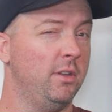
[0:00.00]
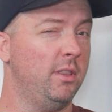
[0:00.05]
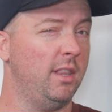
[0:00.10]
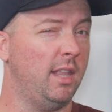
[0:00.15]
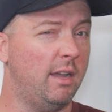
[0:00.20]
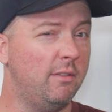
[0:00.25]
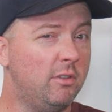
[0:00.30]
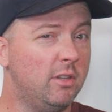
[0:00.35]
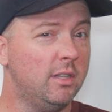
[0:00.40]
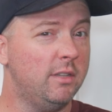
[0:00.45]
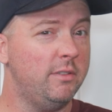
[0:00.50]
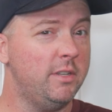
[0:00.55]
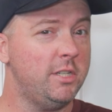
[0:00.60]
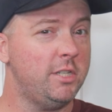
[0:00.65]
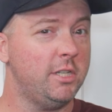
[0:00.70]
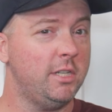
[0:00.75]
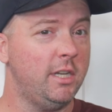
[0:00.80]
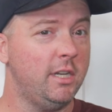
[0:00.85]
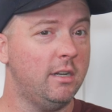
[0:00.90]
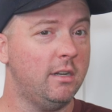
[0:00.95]
level of
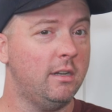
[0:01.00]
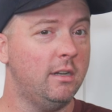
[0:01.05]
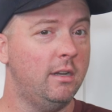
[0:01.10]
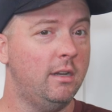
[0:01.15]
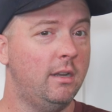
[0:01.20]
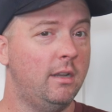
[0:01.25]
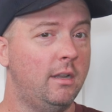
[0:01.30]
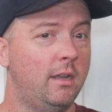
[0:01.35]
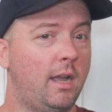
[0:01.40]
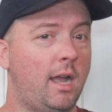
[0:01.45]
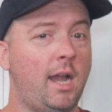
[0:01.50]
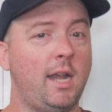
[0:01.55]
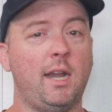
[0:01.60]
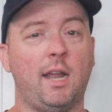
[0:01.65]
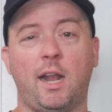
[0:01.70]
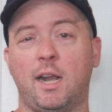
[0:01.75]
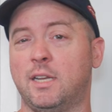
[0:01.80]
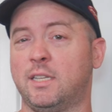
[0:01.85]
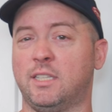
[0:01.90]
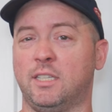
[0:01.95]
engineer? I
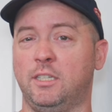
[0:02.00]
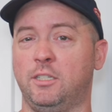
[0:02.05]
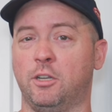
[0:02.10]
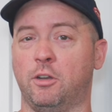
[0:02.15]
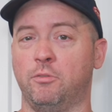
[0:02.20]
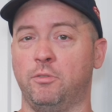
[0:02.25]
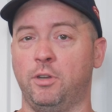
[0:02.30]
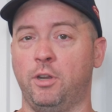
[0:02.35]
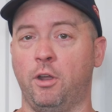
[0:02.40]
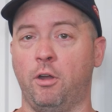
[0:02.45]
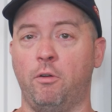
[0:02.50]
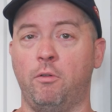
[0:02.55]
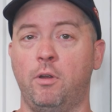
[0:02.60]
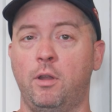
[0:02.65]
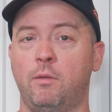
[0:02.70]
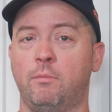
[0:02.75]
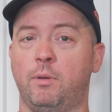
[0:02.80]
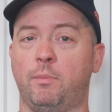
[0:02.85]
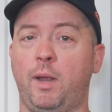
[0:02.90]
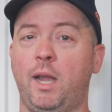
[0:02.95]
honestly don't know,
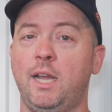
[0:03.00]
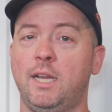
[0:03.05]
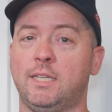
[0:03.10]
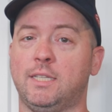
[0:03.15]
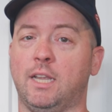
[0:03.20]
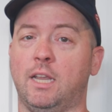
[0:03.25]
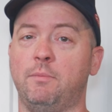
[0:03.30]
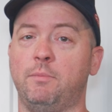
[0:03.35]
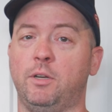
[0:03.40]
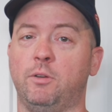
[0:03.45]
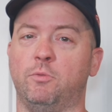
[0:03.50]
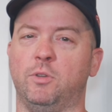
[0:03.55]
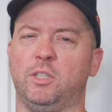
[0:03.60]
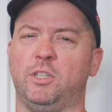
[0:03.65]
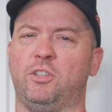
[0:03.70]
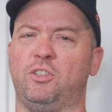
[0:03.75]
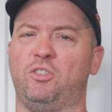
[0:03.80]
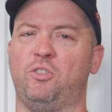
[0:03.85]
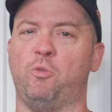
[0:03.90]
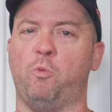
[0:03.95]
but my excitement was
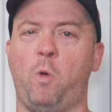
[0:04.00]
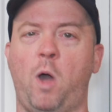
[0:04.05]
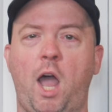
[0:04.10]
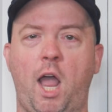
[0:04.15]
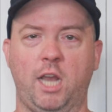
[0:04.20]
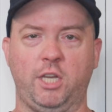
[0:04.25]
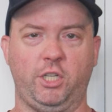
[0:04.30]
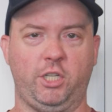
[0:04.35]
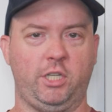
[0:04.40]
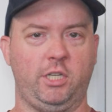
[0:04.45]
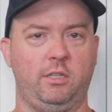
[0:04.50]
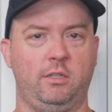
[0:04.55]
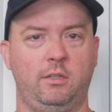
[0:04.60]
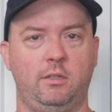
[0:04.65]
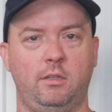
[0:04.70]
squashed